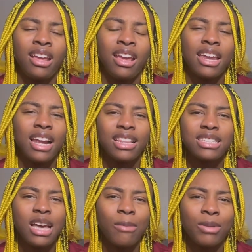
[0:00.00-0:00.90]
And at the
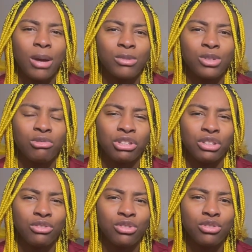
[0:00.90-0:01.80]
time when I was doing
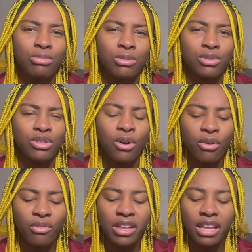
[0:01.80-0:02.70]
YouTube, it was
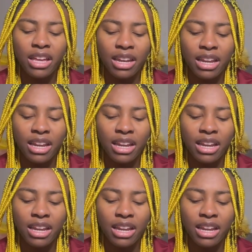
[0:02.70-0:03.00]
COVID,